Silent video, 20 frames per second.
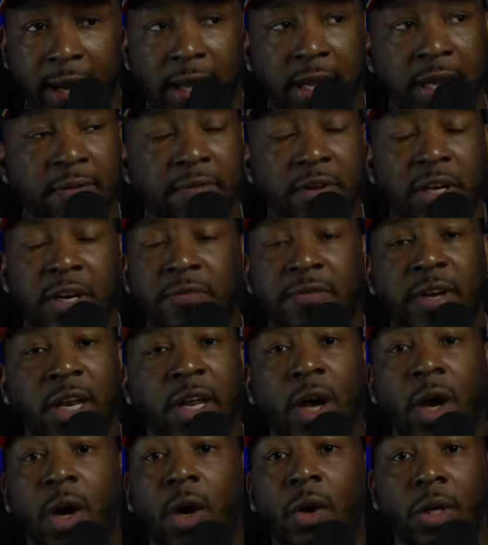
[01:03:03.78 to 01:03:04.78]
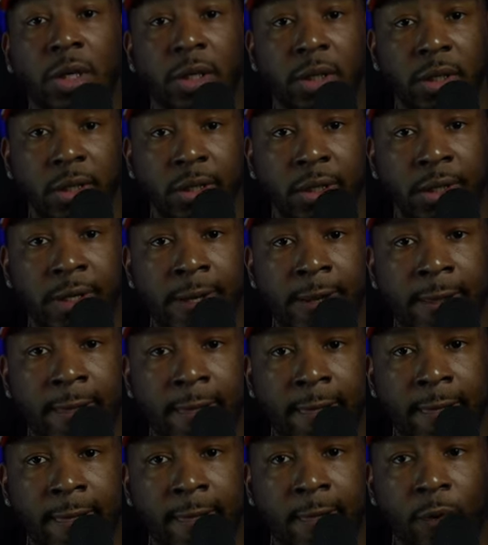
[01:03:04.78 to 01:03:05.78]
right? Even if they all good,
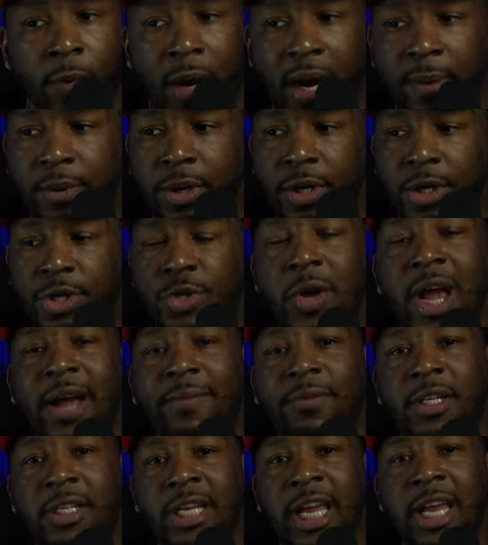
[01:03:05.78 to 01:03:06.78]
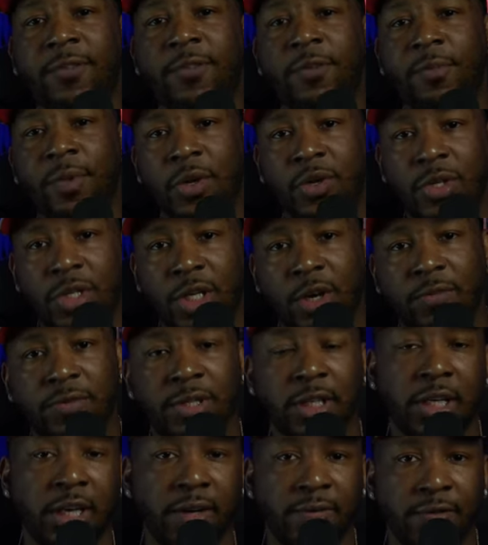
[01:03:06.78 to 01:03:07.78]
right? Because you have to take from
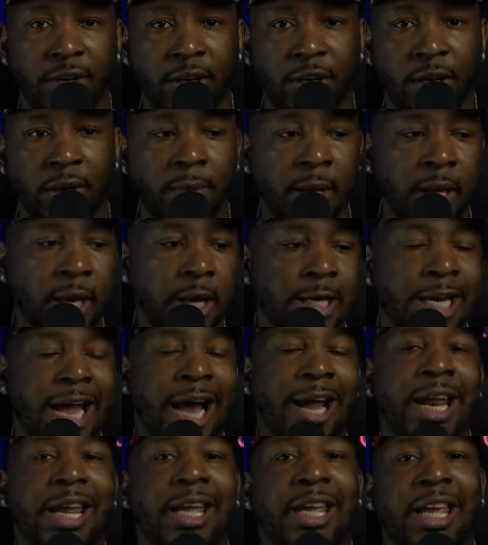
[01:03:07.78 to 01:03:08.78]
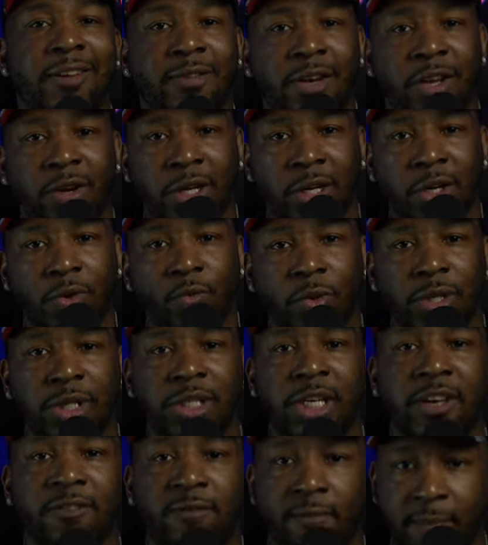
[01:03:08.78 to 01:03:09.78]
yourself to give to them. Now they get the good
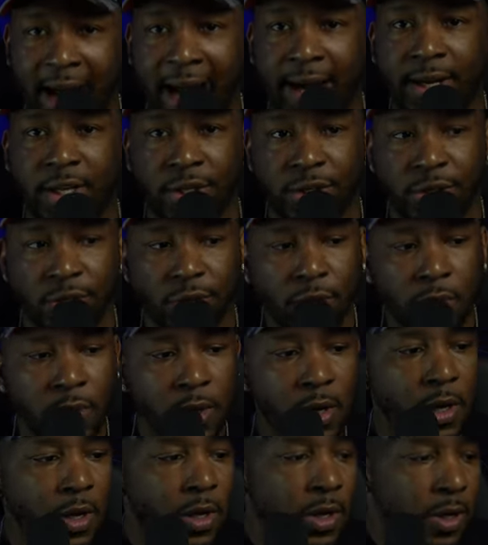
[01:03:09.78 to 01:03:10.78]
ones give back to you,